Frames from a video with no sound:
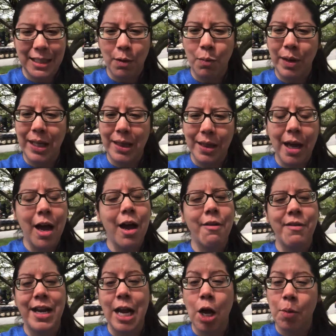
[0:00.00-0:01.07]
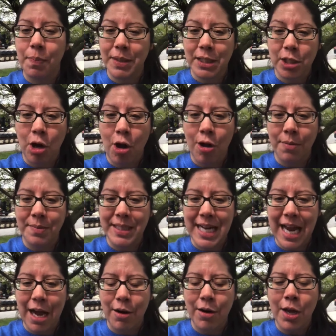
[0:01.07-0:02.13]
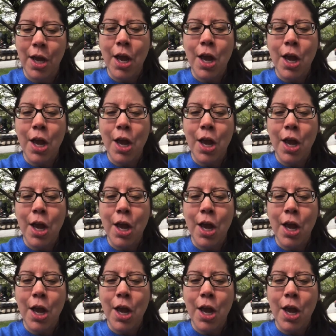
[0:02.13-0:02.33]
that we love and help us calm down.